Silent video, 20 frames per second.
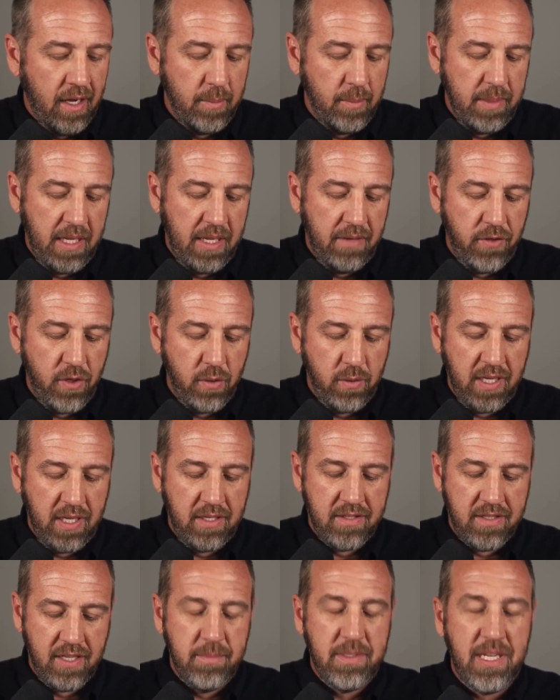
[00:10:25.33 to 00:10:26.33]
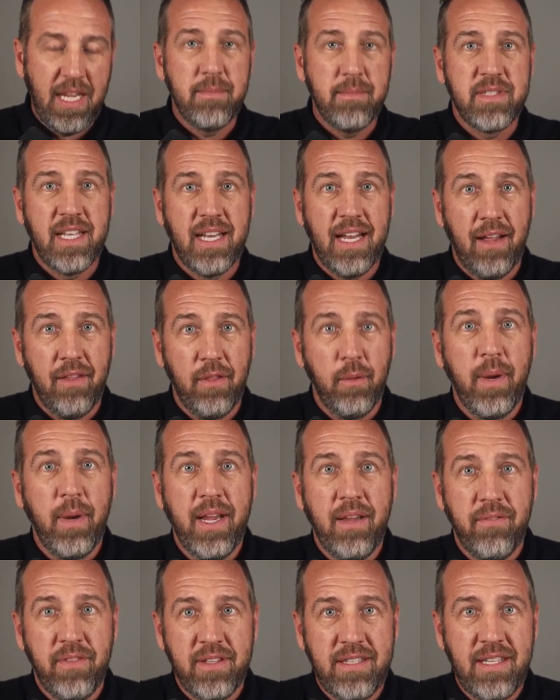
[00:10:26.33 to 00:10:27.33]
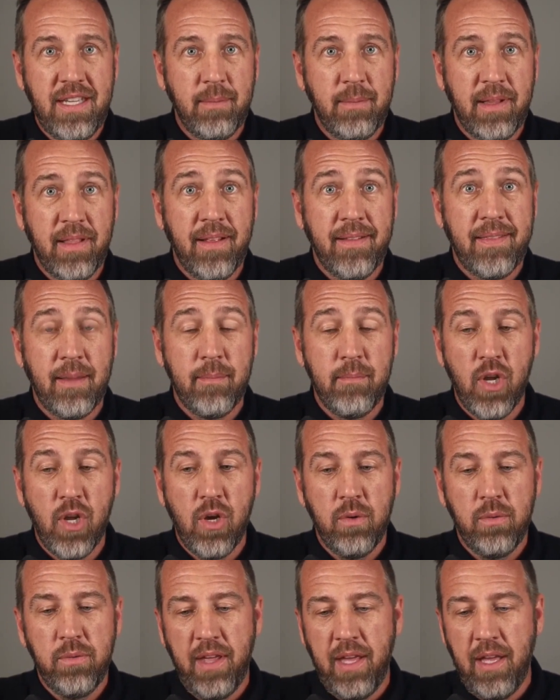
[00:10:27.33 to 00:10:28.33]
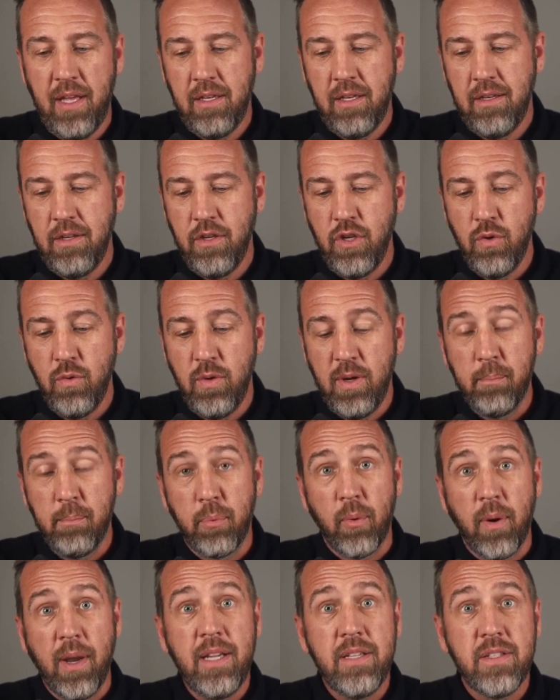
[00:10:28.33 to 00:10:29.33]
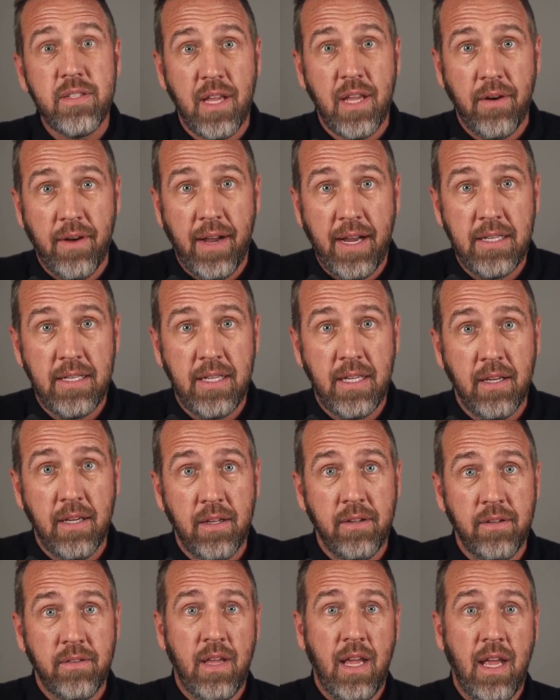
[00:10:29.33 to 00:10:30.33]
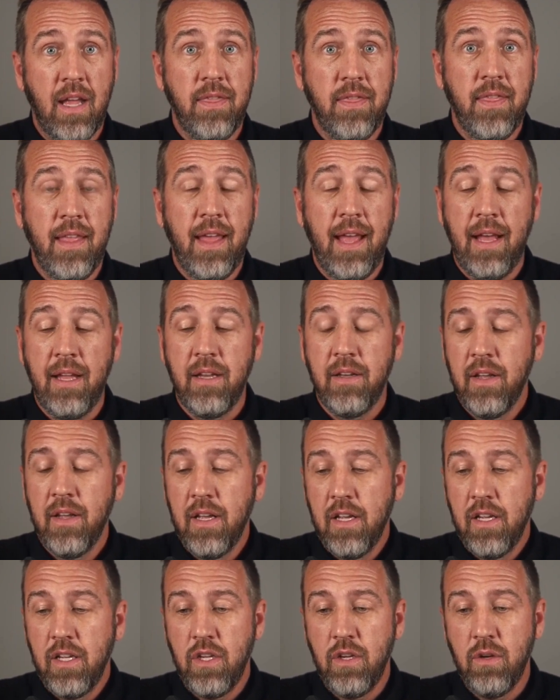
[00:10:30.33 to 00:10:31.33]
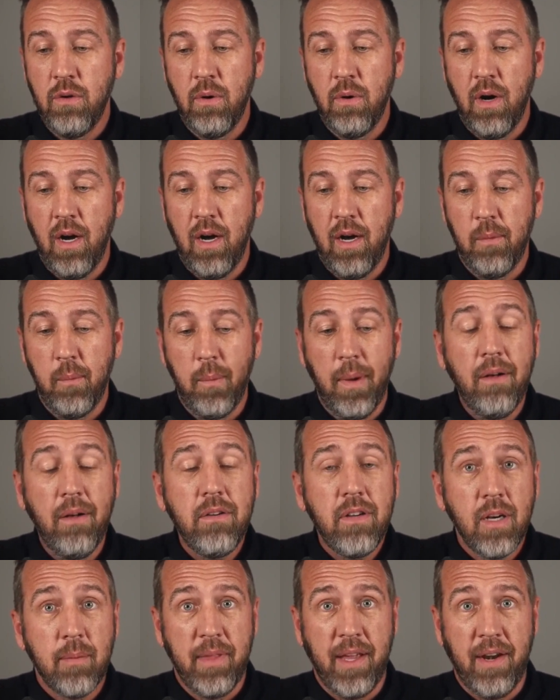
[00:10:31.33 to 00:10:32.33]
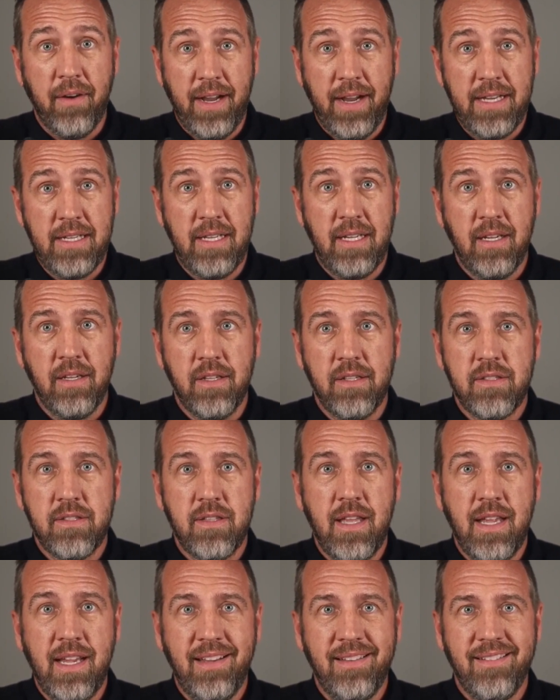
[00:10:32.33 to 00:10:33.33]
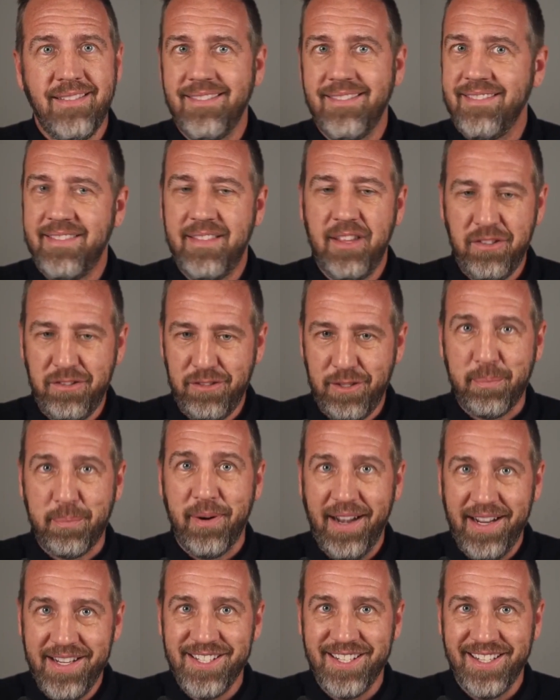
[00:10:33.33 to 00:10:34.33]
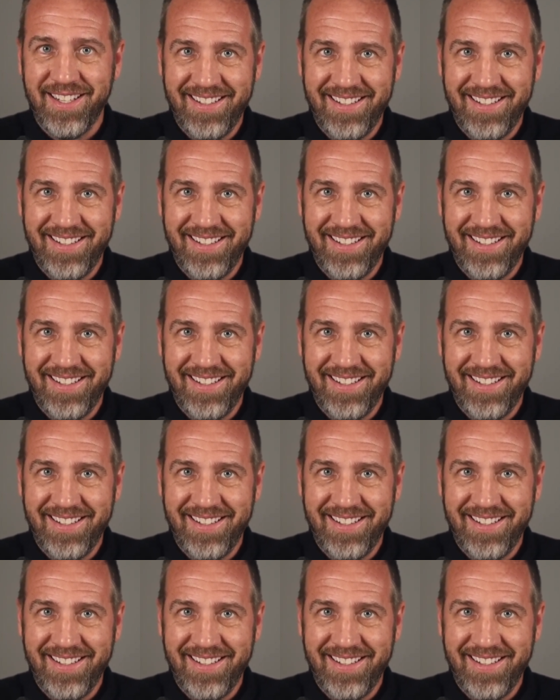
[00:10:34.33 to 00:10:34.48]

If you can sometimes get out of the way of the team and let them know that you embrace their ideas and that you welcome their ideas, they'll surprise you.